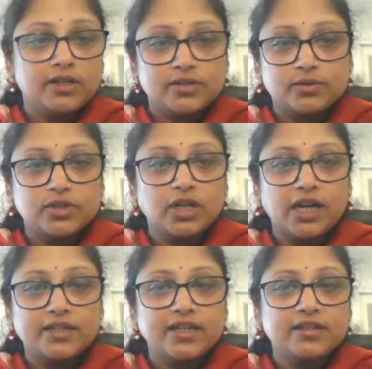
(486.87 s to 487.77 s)

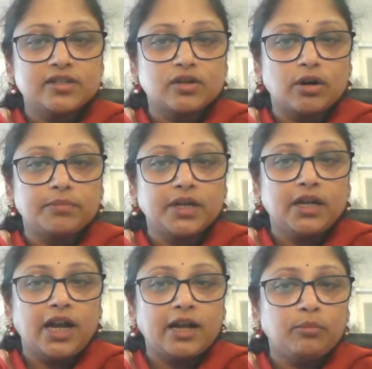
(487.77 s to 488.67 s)
socializing stopped,
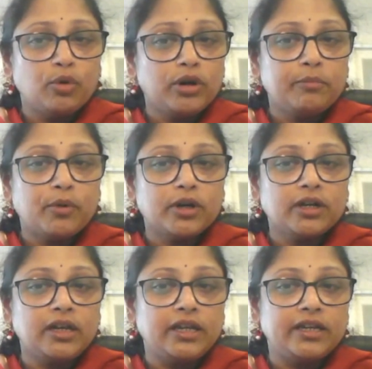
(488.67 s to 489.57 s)
and more
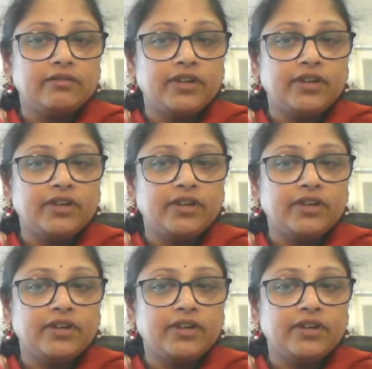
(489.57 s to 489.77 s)
importantly,